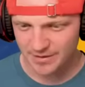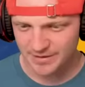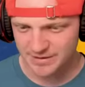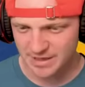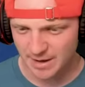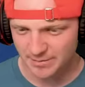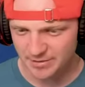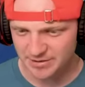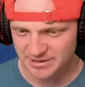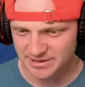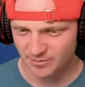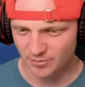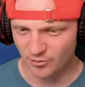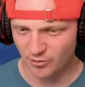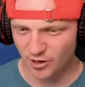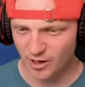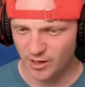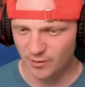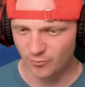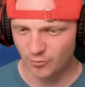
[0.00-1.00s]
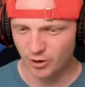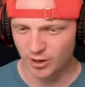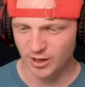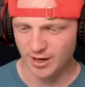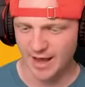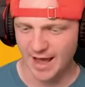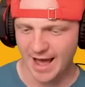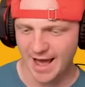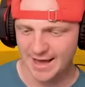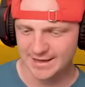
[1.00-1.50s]
the top of the submarine, we're
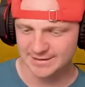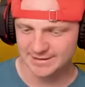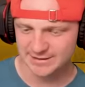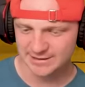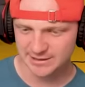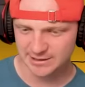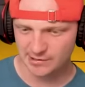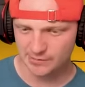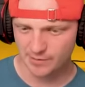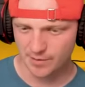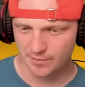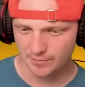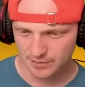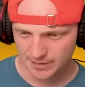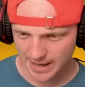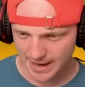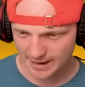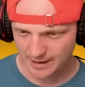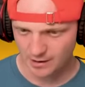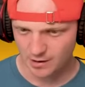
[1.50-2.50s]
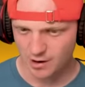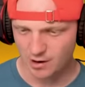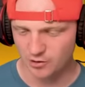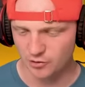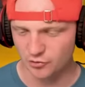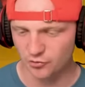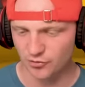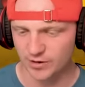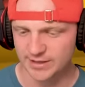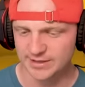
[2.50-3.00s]
gonna add some black
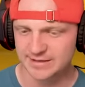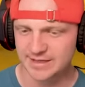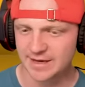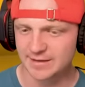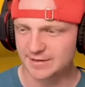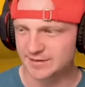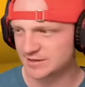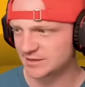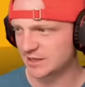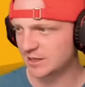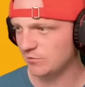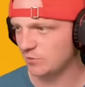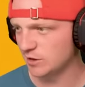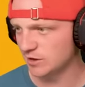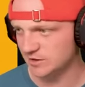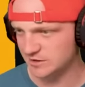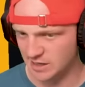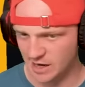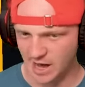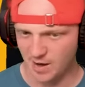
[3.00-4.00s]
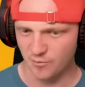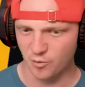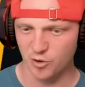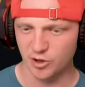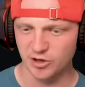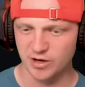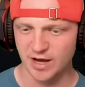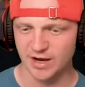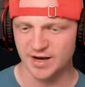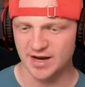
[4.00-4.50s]
concrete, and this is gonna be the top
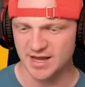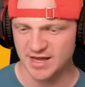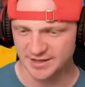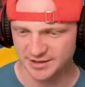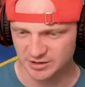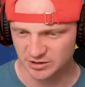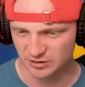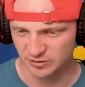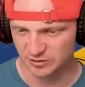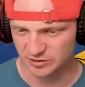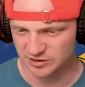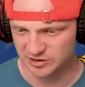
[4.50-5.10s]
where you kind of enter.